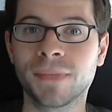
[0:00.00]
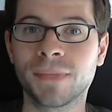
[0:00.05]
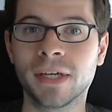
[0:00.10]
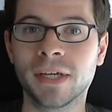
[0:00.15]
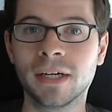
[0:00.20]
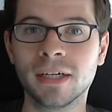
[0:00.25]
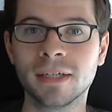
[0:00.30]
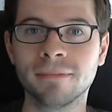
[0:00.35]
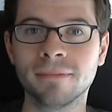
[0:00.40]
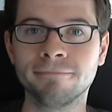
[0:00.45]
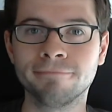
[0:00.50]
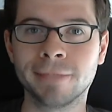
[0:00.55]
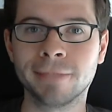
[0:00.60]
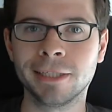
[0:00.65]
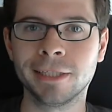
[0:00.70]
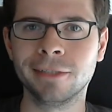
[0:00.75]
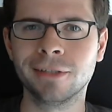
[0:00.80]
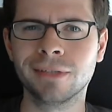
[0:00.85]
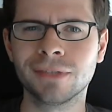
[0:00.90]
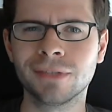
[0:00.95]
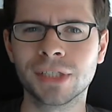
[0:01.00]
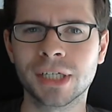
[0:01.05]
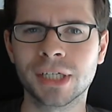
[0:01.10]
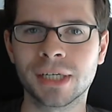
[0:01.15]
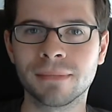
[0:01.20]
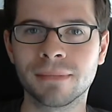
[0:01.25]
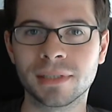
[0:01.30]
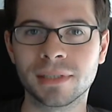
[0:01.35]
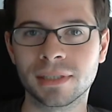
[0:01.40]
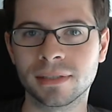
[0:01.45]
I do have a job,
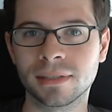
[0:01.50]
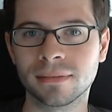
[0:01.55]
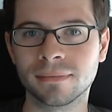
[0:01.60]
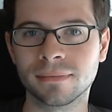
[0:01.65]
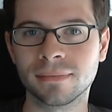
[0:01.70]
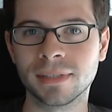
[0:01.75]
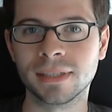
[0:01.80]
so